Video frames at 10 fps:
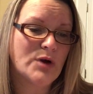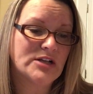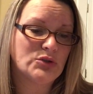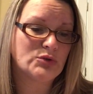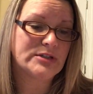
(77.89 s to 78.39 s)

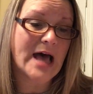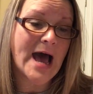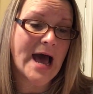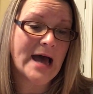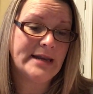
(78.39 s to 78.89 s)
Russell
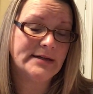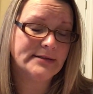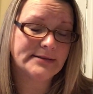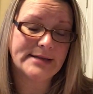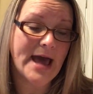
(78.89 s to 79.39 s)
sighed,
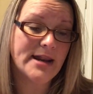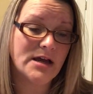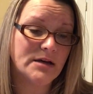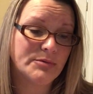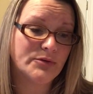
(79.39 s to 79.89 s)
sat
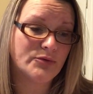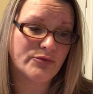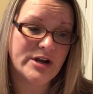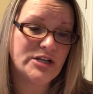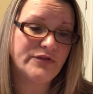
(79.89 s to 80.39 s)
up,
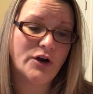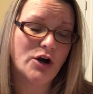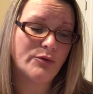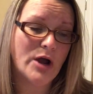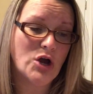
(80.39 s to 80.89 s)
reached for
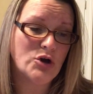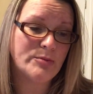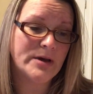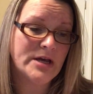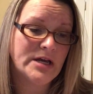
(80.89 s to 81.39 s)
her robe.